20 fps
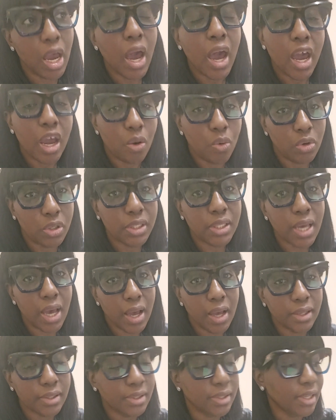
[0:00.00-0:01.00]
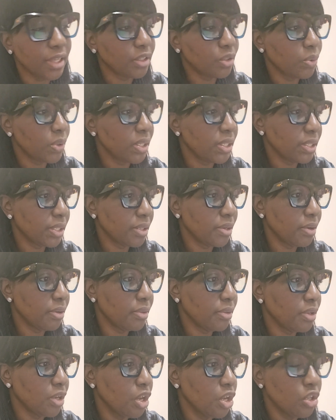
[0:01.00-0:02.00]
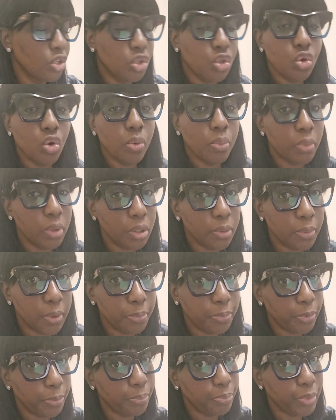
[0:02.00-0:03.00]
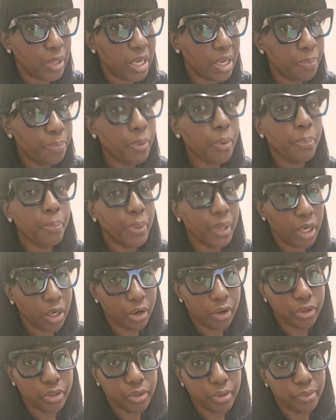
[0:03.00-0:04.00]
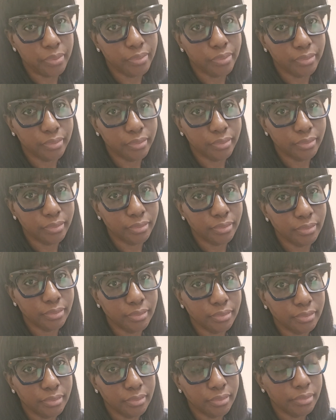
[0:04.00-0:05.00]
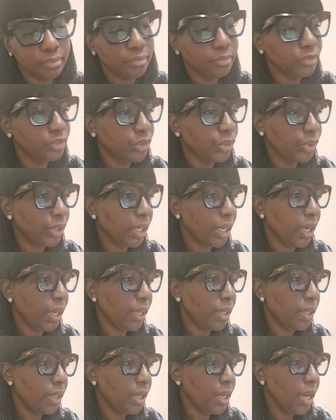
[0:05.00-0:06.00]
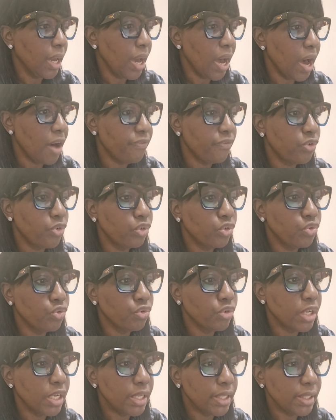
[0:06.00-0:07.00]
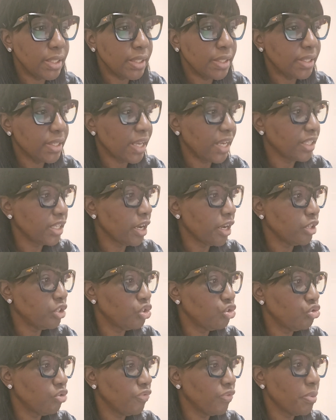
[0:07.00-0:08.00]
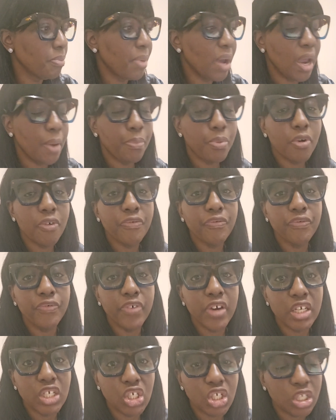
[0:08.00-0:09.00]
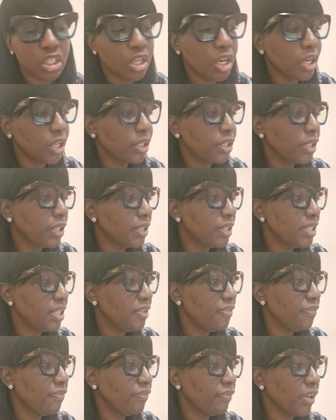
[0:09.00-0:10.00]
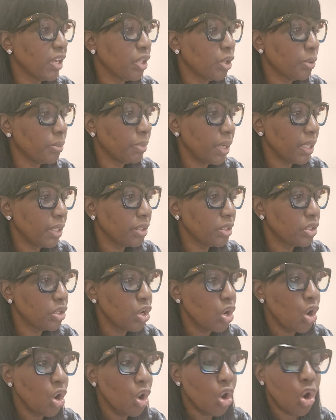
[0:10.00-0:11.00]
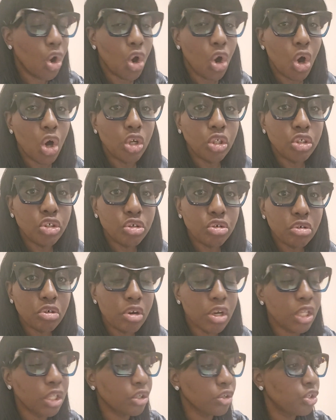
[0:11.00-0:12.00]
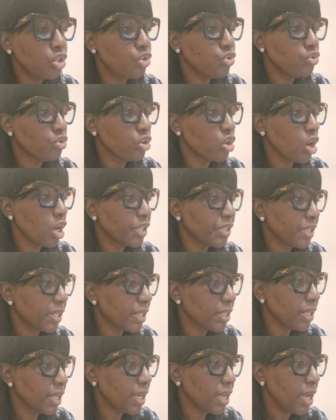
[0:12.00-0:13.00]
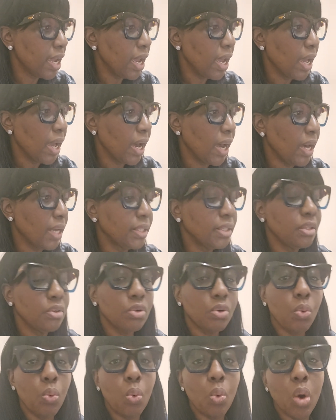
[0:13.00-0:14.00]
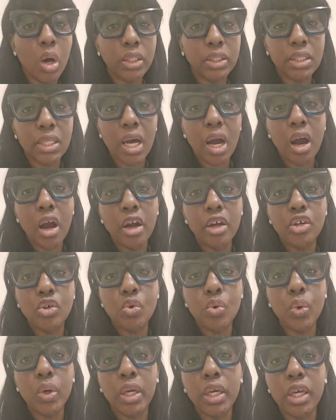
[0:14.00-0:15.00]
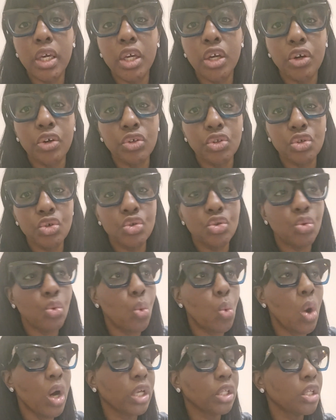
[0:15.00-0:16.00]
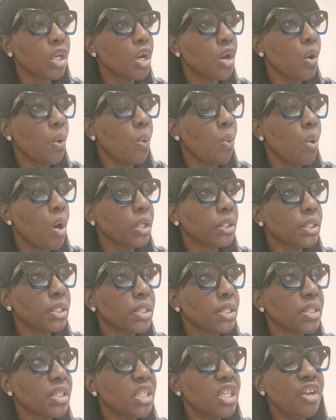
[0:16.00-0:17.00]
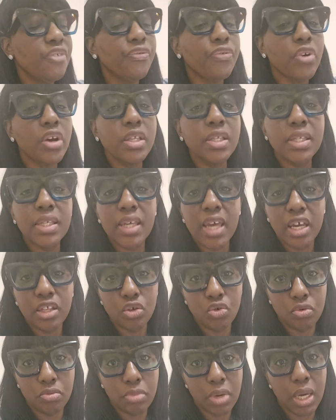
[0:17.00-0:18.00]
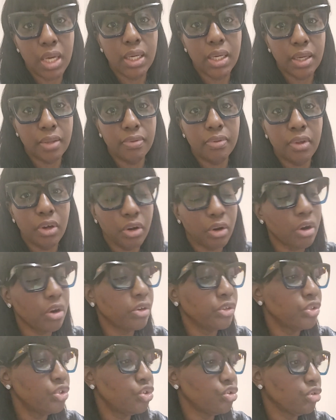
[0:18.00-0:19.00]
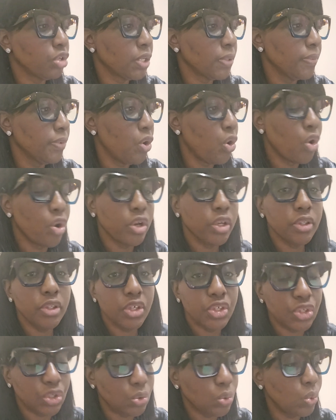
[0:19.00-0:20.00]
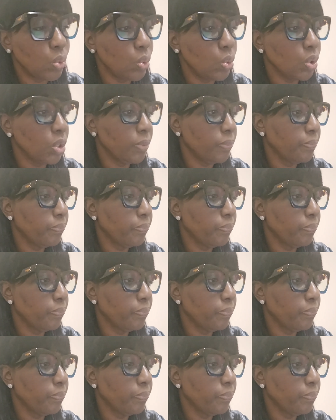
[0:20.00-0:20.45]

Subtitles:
I was asked that question. So be prepared. Okay? Have good reasons that are driven by professional development, cultural curiosity, and what are you here to do? What difference can you make in their country or in the school?